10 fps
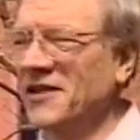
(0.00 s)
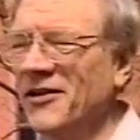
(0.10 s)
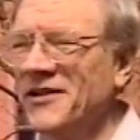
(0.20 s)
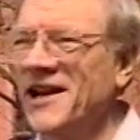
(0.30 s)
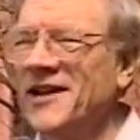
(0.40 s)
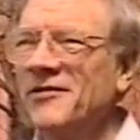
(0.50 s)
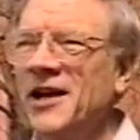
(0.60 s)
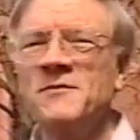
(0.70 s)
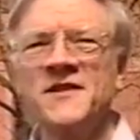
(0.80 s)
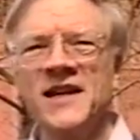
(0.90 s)
the clock tower, you
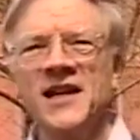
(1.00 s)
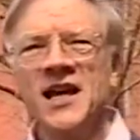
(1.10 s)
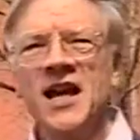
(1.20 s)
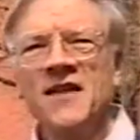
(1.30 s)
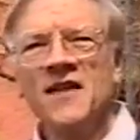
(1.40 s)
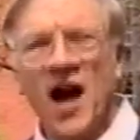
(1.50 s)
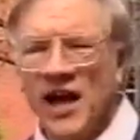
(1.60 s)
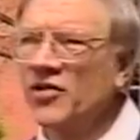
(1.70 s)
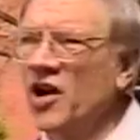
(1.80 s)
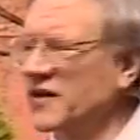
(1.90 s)
come to the High
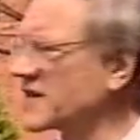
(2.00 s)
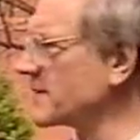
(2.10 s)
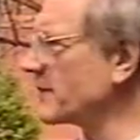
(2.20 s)
Cross,